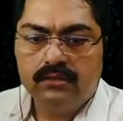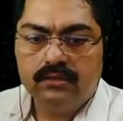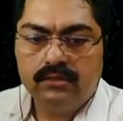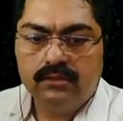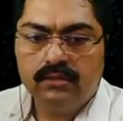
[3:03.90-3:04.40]

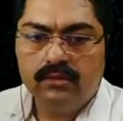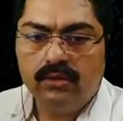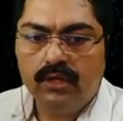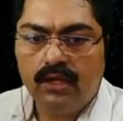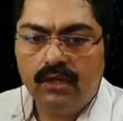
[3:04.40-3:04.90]
So
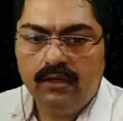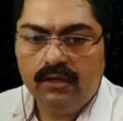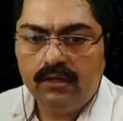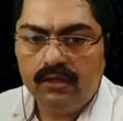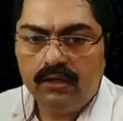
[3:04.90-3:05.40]
okay,
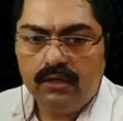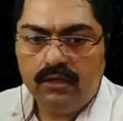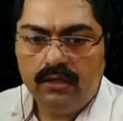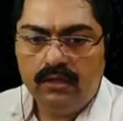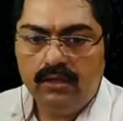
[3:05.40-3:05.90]

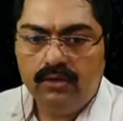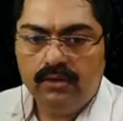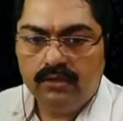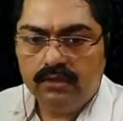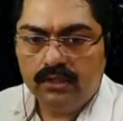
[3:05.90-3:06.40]
now
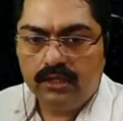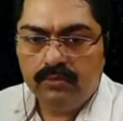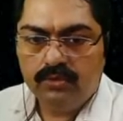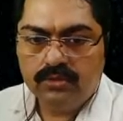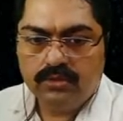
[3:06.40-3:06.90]
here the
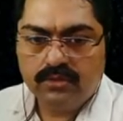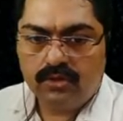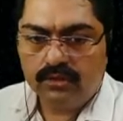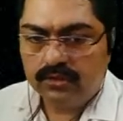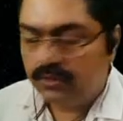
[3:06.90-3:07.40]
keyboard
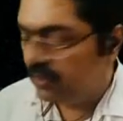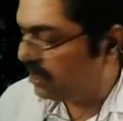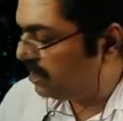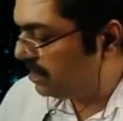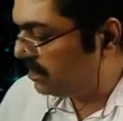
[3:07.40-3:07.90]
shortcuts are
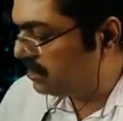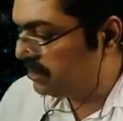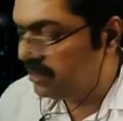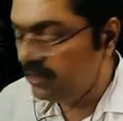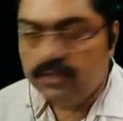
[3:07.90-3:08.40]
like
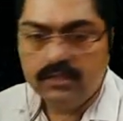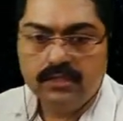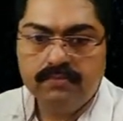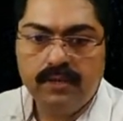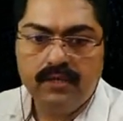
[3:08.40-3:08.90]

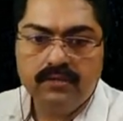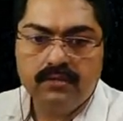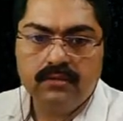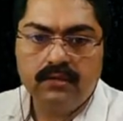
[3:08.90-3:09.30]
space.